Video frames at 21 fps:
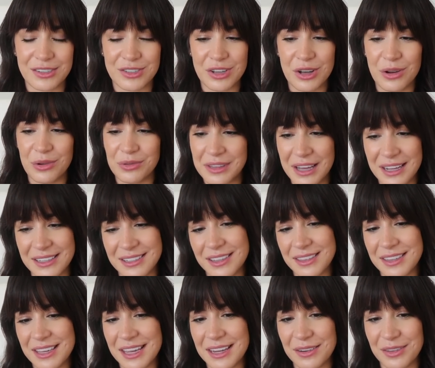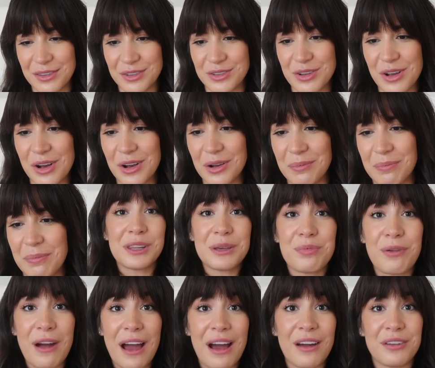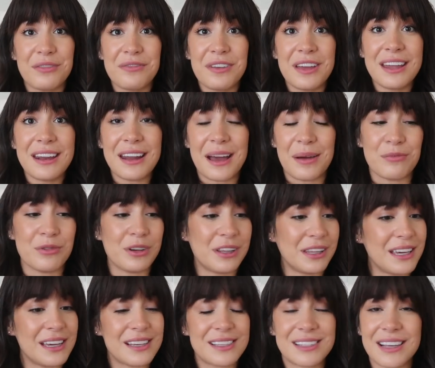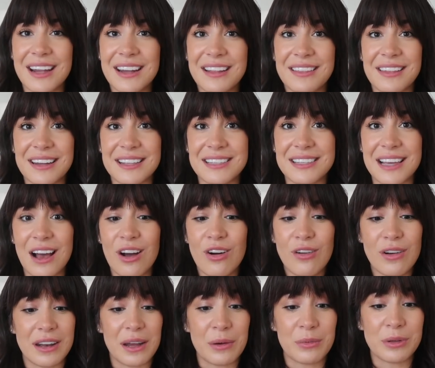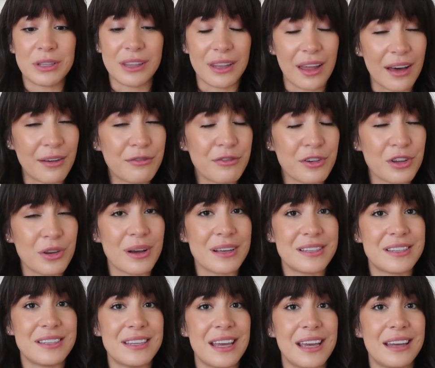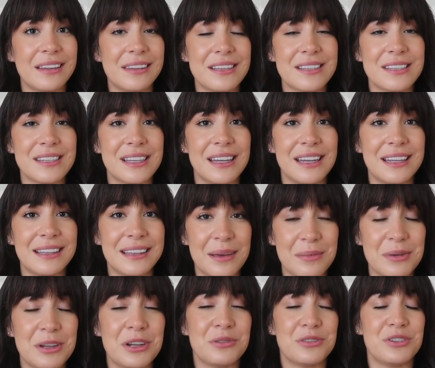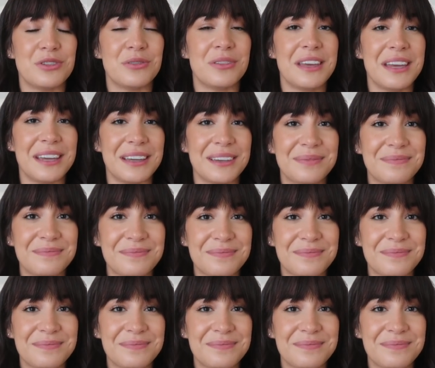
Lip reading: So that's at the end of the song. Really proud of it. I'm really excited that it's out, and I would love for you guys to take a listen and let me know what you think.